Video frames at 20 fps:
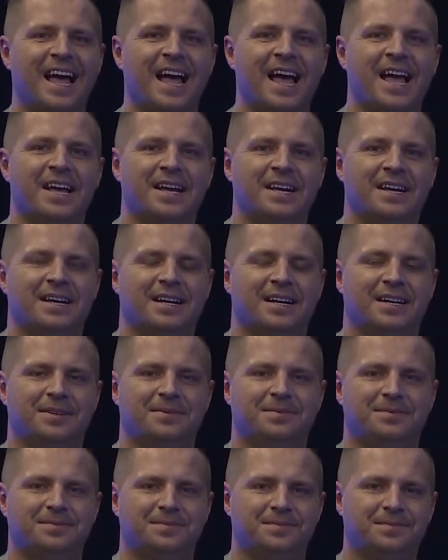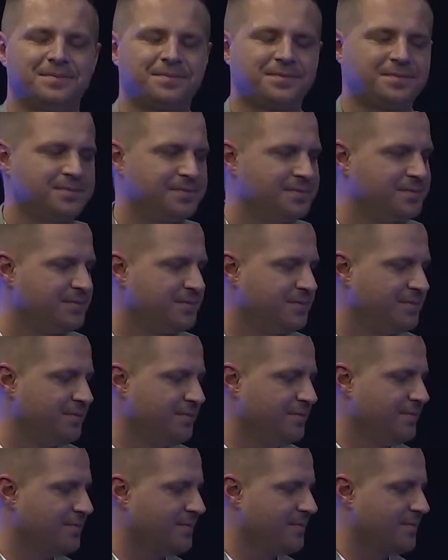Please use "Hey
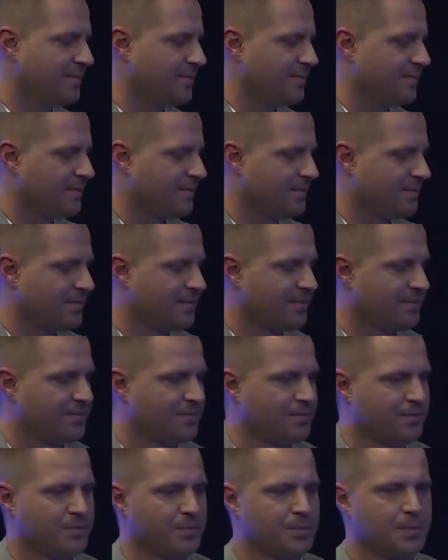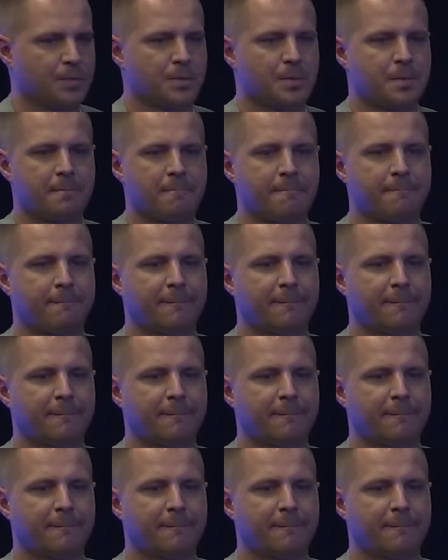Mira" before each command.